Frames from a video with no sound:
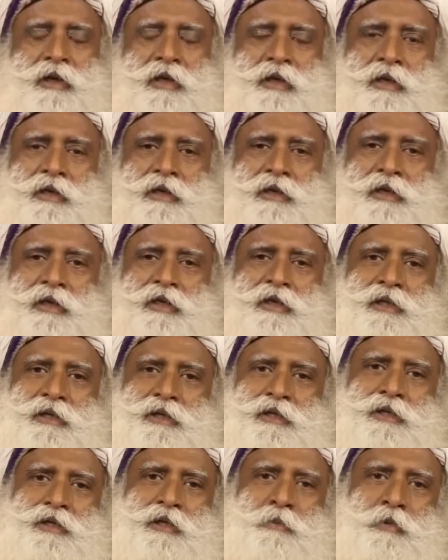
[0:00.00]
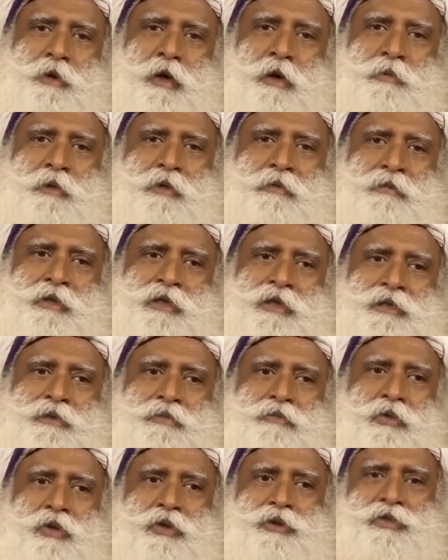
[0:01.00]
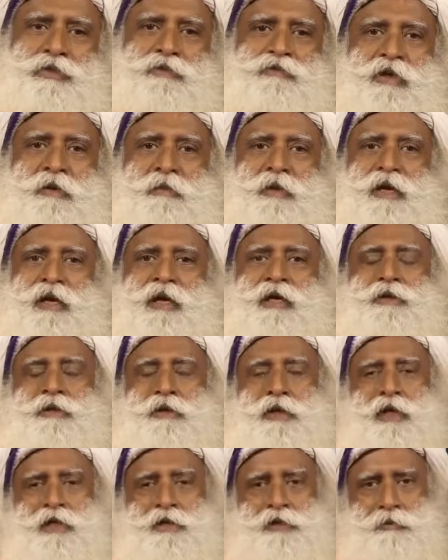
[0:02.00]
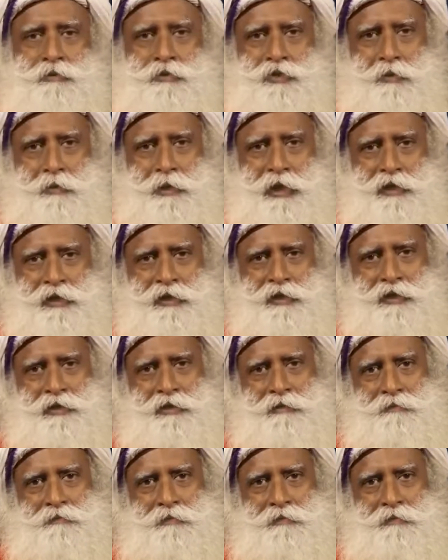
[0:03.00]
Here, the problem is most of them are asymptomatic.